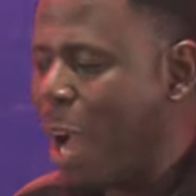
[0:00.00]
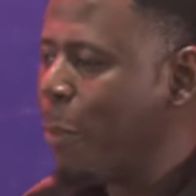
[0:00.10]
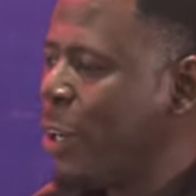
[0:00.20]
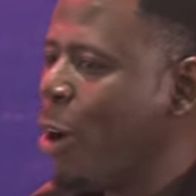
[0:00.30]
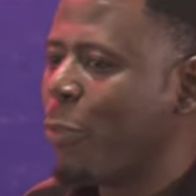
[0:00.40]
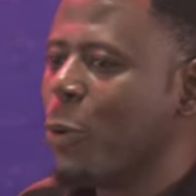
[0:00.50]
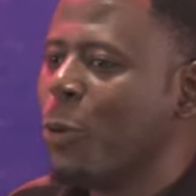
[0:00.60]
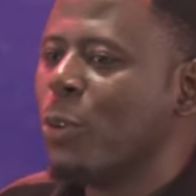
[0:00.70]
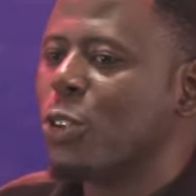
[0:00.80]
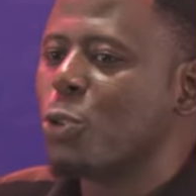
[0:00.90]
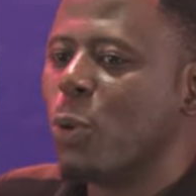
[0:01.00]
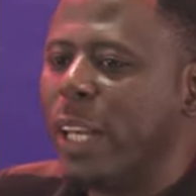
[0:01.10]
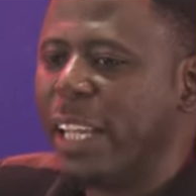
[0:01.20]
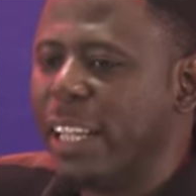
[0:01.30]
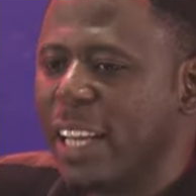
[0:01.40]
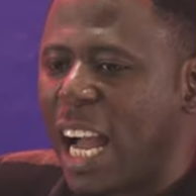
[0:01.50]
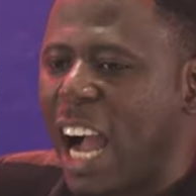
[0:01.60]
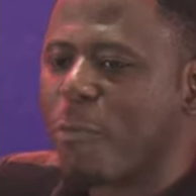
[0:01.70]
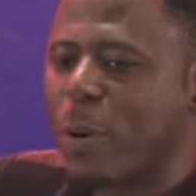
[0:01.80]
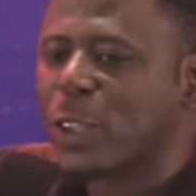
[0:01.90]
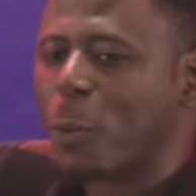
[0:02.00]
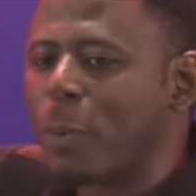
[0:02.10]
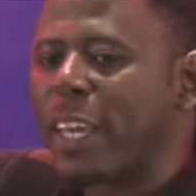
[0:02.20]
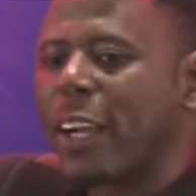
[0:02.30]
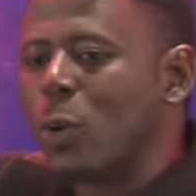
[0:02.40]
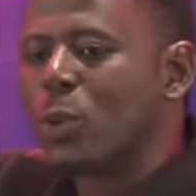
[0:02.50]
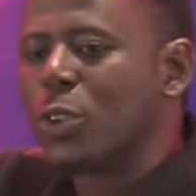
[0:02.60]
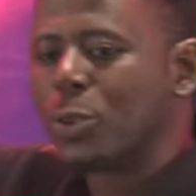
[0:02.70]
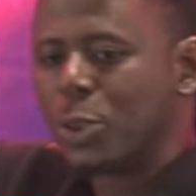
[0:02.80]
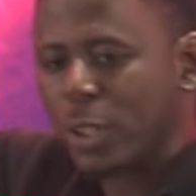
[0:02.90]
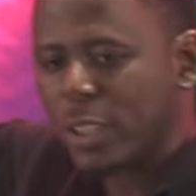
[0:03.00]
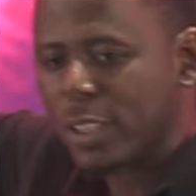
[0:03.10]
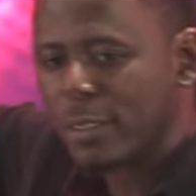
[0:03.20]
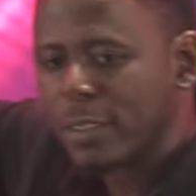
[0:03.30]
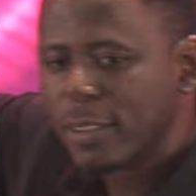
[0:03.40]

How many of you truly have pressure picking clothes to church?